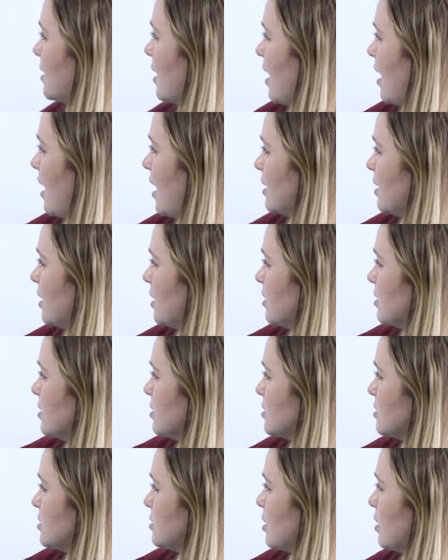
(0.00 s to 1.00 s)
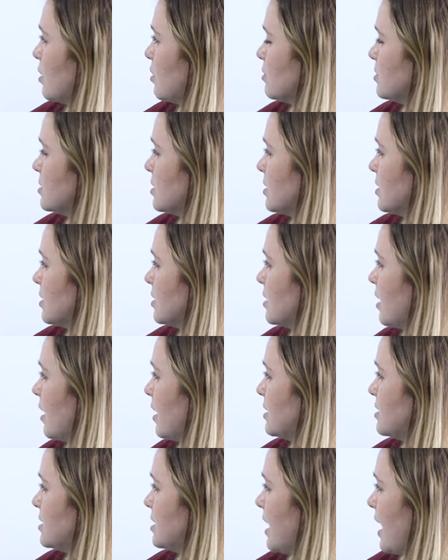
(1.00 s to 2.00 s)
that Hannah sold
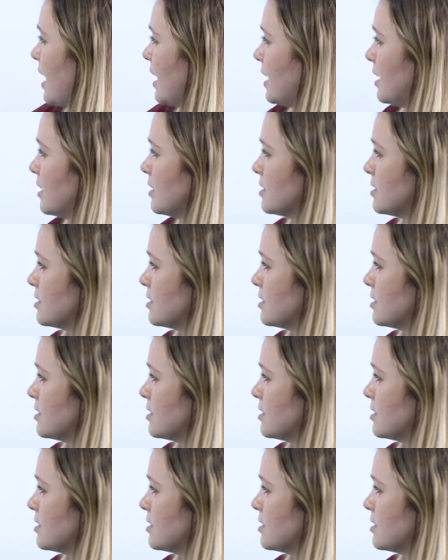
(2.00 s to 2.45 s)
98.